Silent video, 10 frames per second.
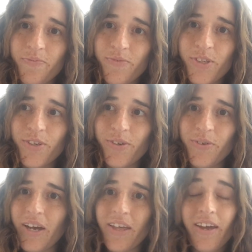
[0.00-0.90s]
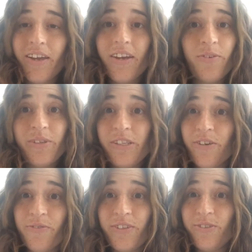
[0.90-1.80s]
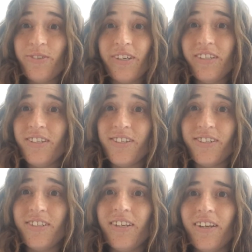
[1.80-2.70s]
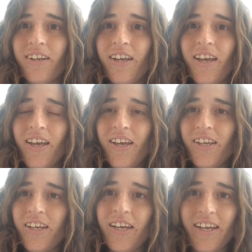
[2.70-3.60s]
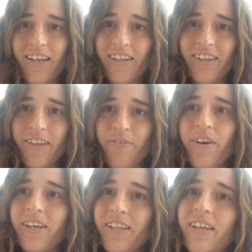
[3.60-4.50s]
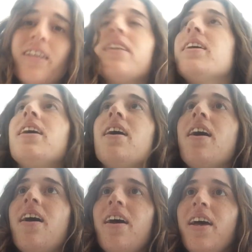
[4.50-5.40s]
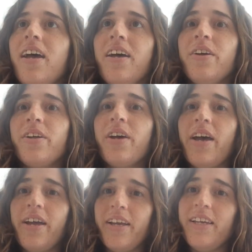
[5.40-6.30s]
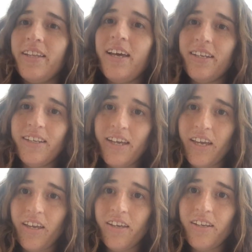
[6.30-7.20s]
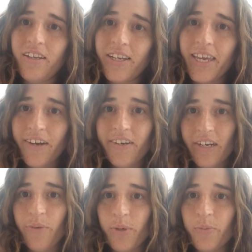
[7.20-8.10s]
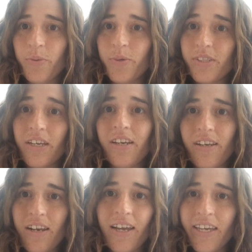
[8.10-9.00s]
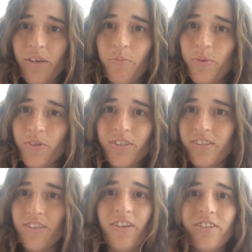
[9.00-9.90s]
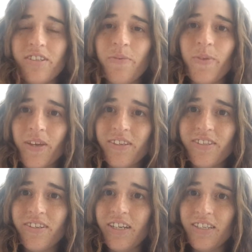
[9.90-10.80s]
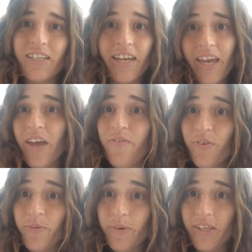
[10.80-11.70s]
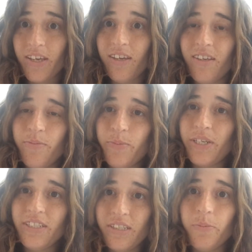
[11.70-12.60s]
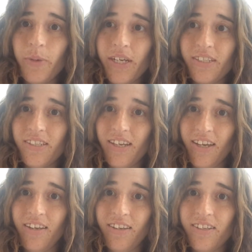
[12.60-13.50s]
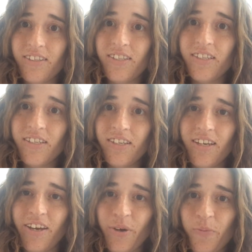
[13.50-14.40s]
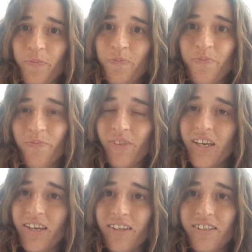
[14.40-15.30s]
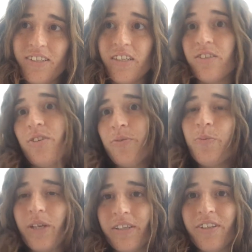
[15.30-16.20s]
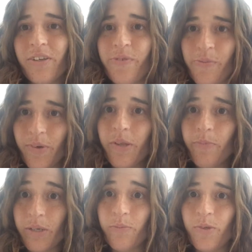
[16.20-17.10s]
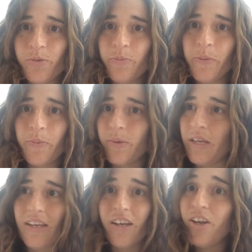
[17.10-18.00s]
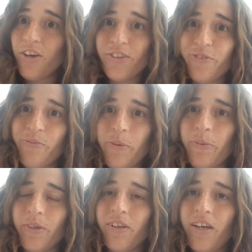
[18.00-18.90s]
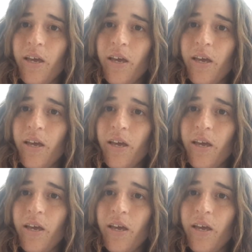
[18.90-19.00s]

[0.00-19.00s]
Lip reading: So I always love those traditions, and the fact that in that day, caring about books and liking books is not something strange. Like, everybody participates in these things. Or, well, not everybody, but most people, a lot of people